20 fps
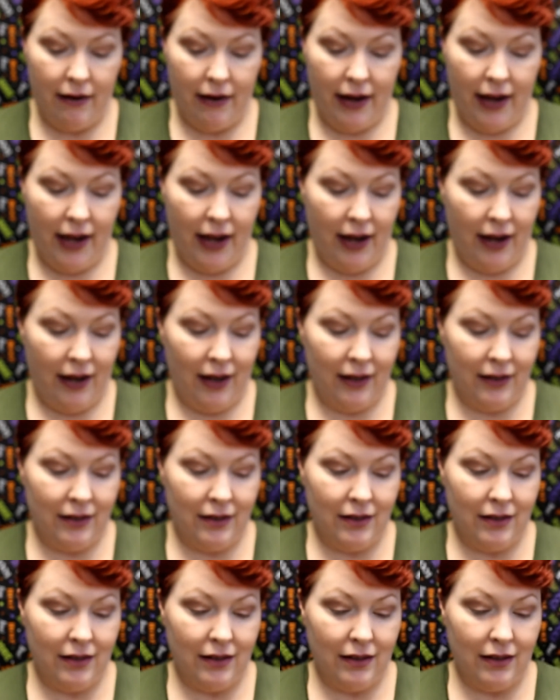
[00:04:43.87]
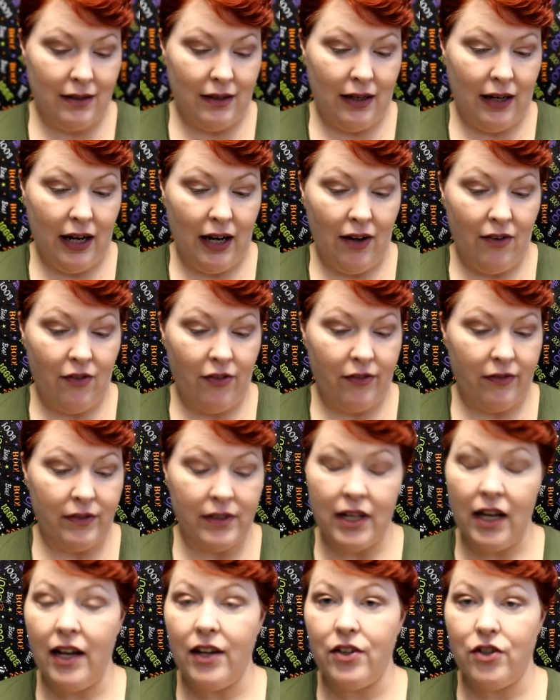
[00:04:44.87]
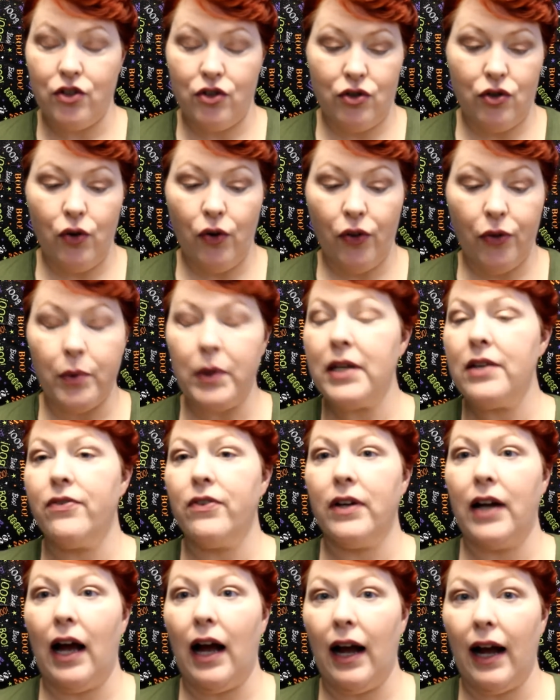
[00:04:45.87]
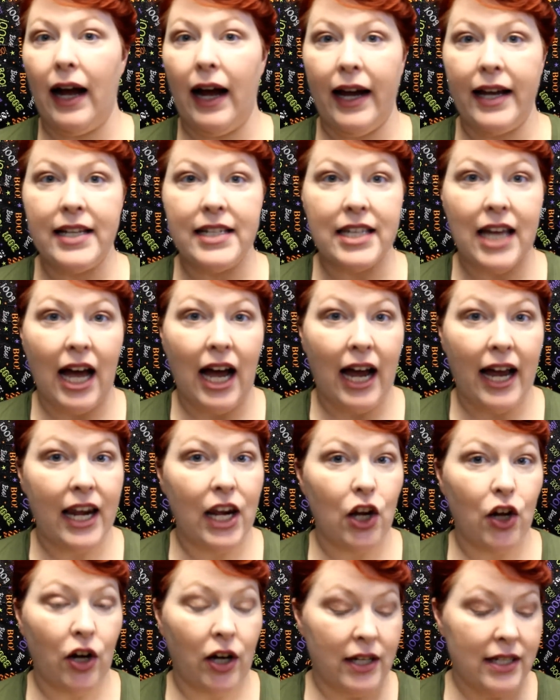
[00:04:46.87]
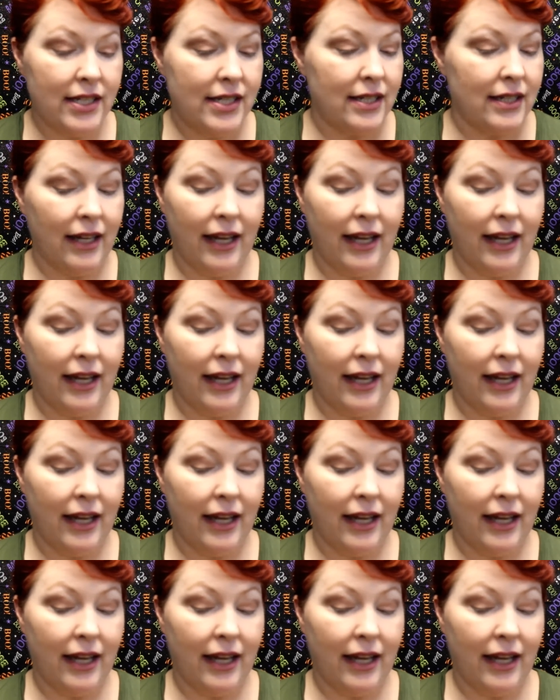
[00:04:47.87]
And I've done two or three different kinds of eye looks.